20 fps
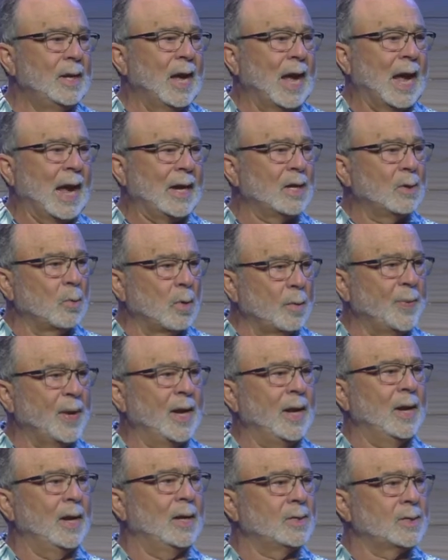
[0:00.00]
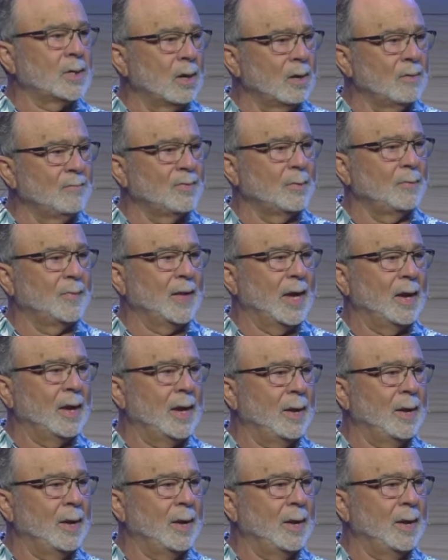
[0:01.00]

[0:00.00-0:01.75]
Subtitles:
I can repent and turn from that.